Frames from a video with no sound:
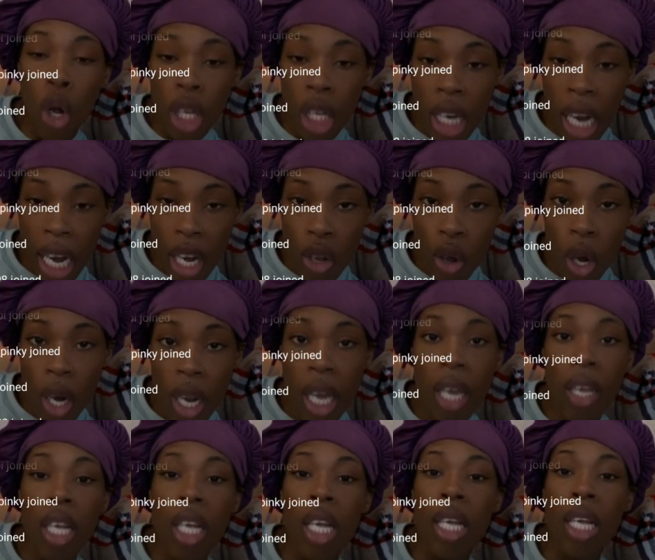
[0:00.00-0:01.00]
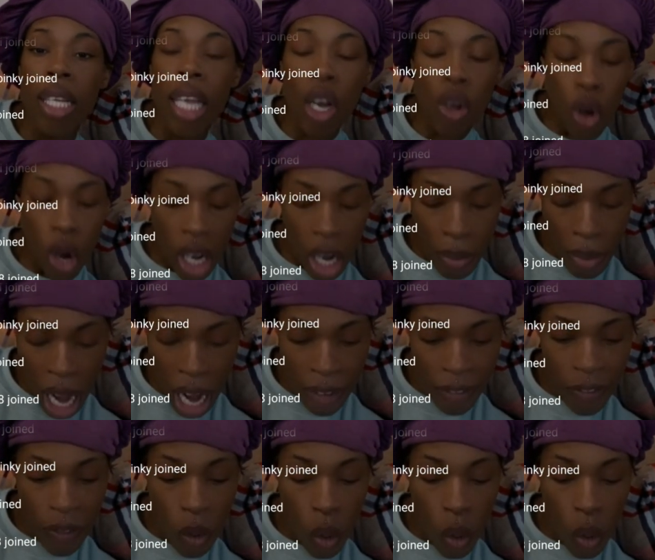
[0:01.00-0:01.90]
out in the gully, take out the man